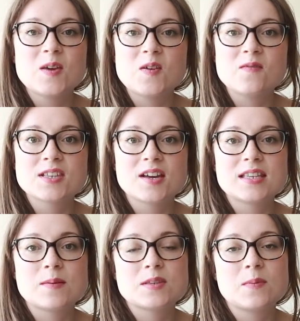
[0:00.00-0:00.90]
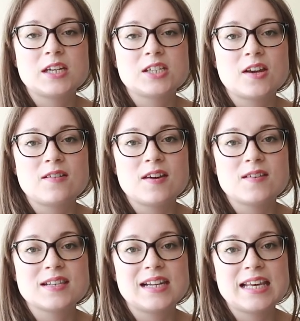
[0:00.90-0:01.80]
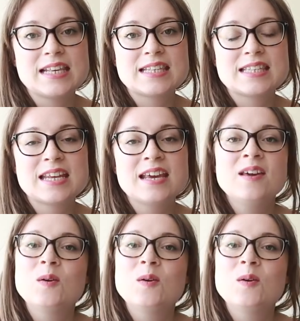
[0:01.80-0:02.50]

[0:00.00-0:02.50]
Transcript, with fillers: who've signed up to my show notes list,